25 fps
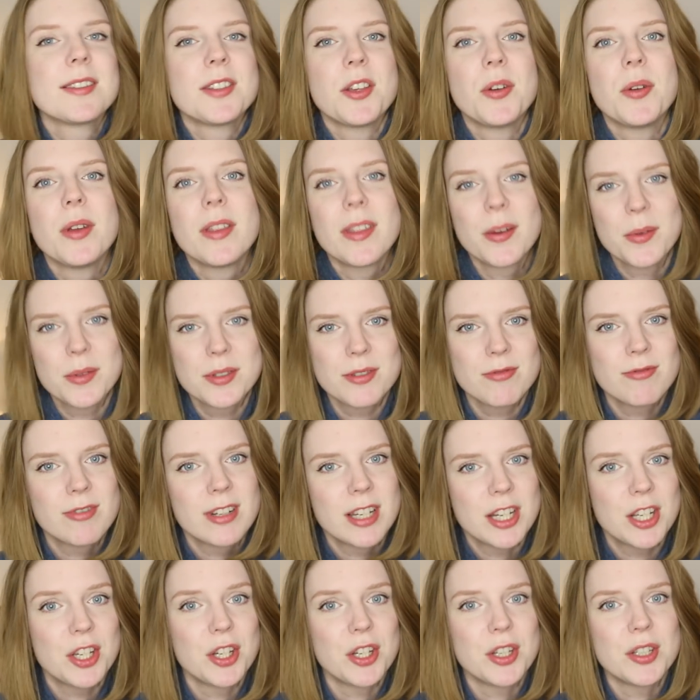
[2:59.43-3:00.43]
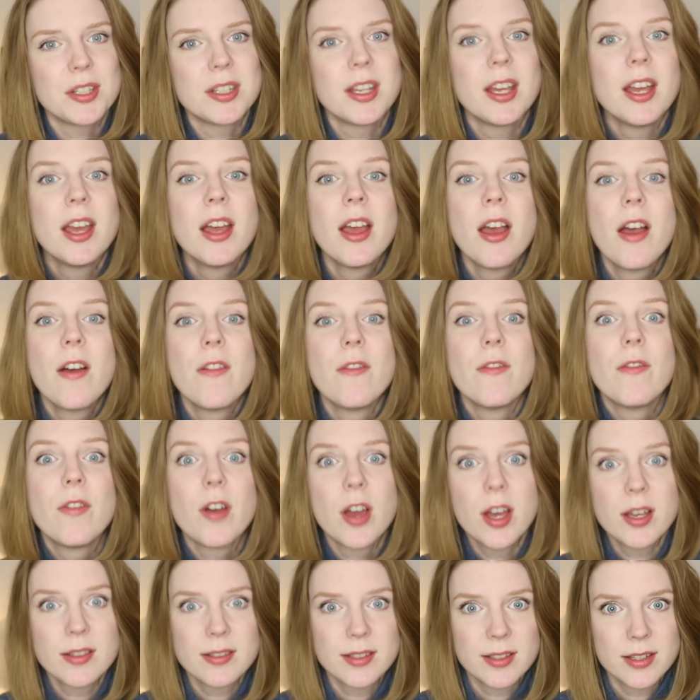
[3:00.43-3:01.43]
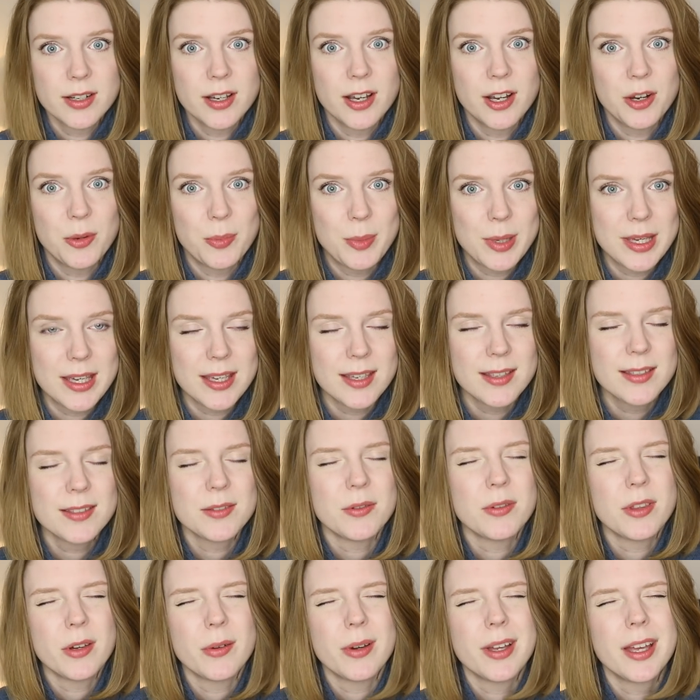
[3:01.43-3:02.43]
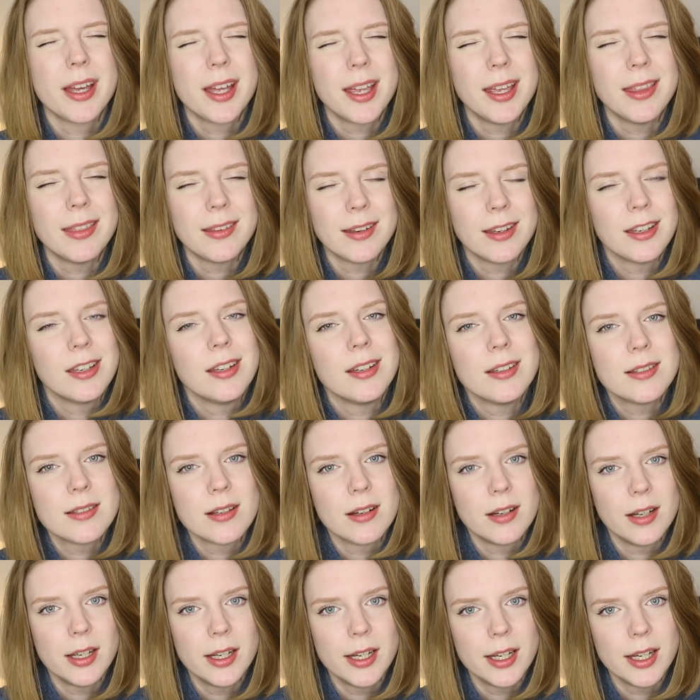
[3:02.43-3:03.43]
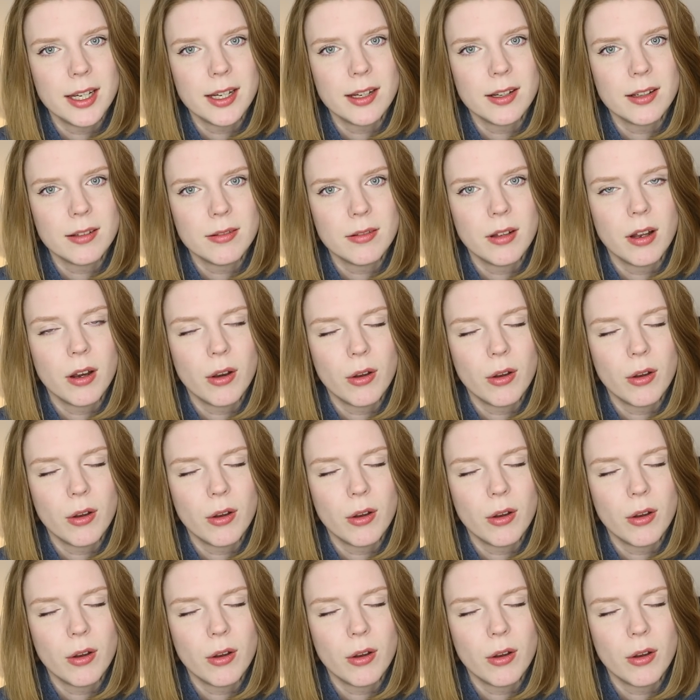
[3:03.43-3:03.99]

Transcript: So that was a really good versatile piece, although I hate that it needs ironing a